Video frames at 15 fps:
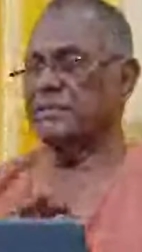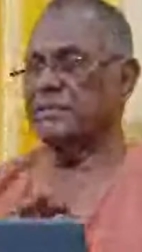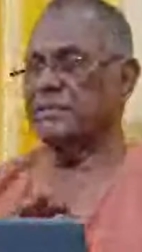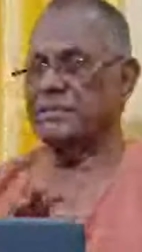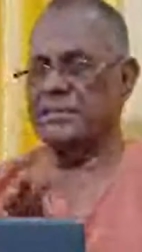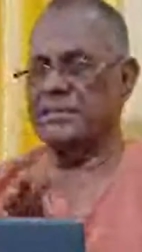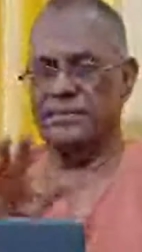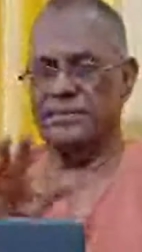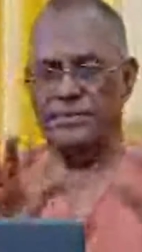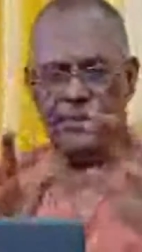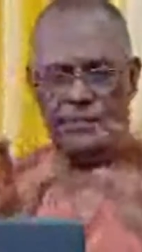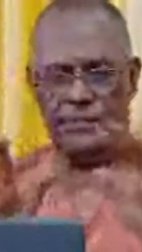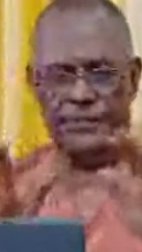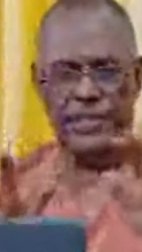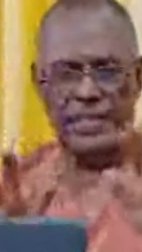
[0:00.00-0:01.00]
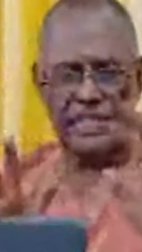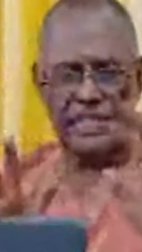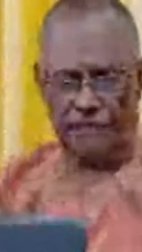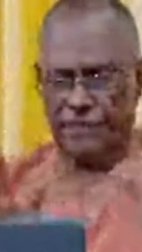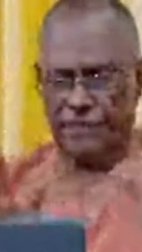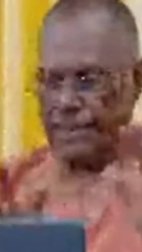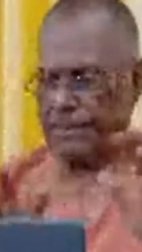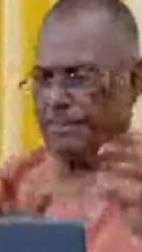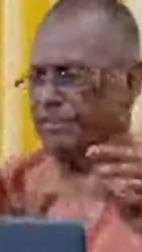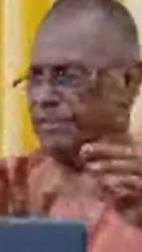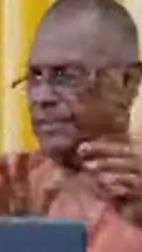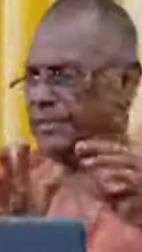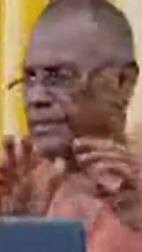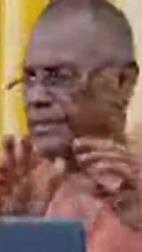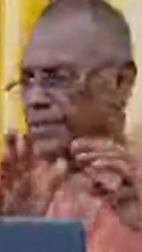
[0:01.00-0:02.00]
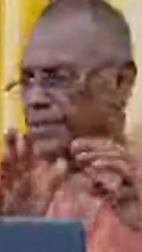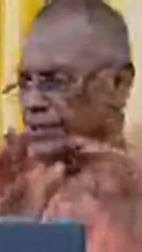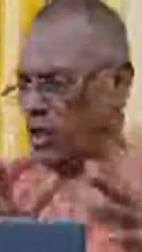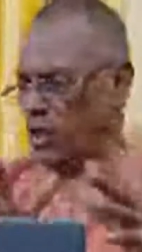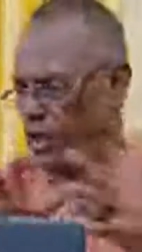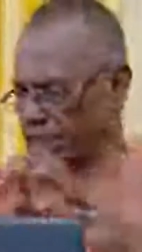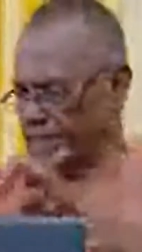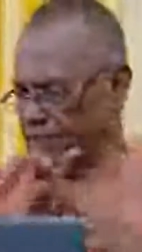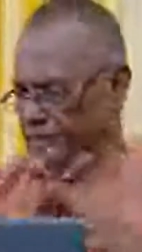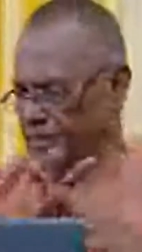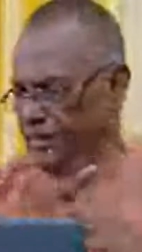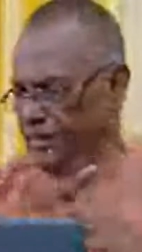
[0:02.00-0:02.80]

comfortable, we feel joyous, we feel